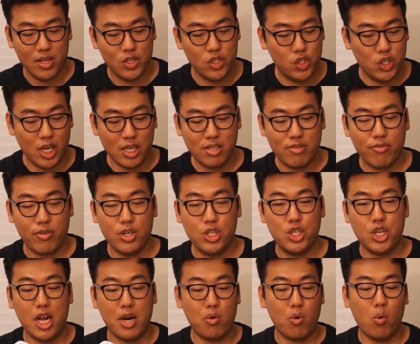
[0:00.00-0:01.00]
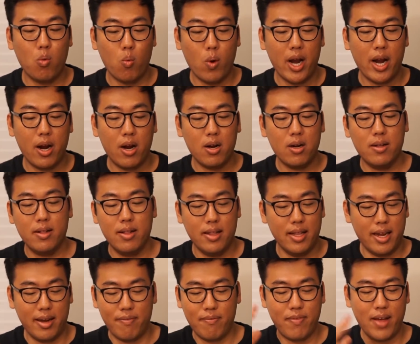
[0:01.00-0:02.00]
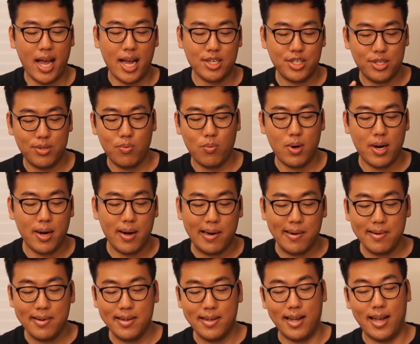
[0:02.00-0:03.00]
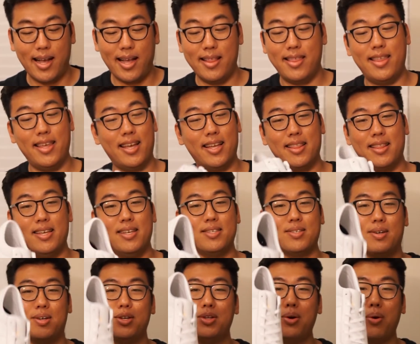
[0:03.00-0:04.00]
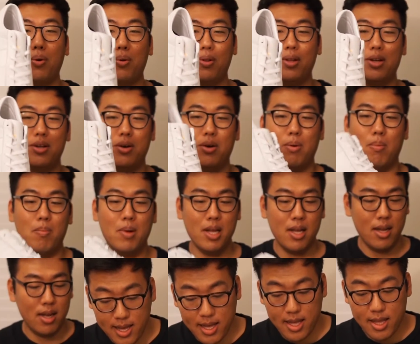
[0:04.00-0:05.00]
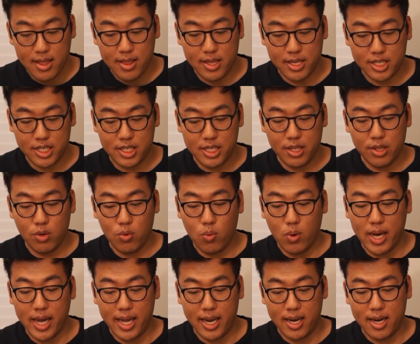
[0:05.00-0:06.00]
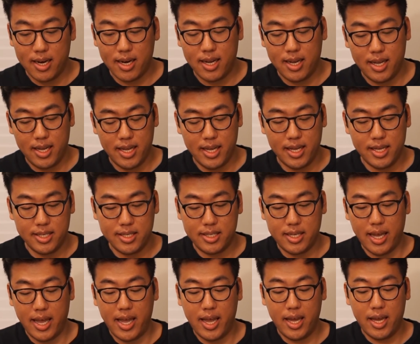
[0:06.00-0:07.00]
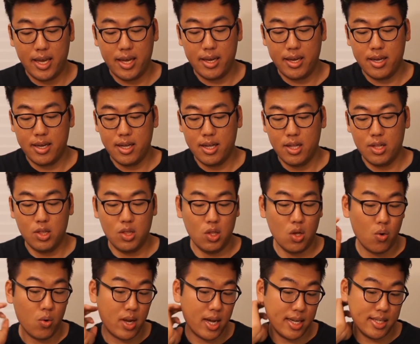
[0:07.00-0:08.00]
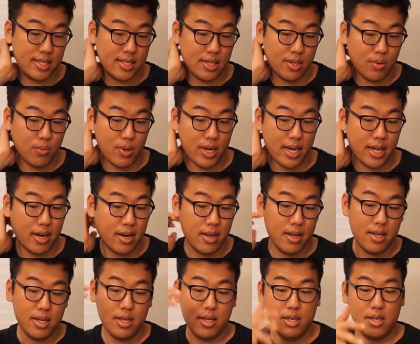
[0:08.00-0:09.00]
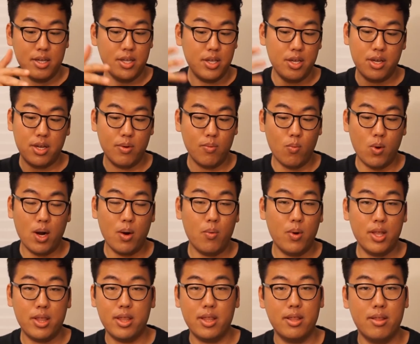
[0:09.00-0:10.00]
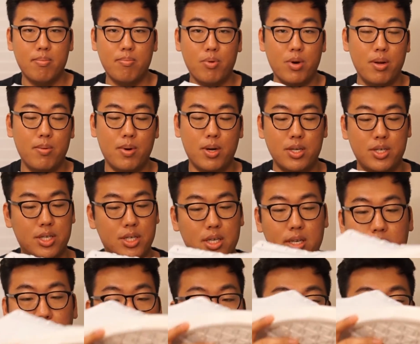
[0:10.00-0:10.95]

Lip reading: just for general wear, like fashion wear, I think these are totally dope. The silhouette is a low-cut silhouette you can wear with pretty much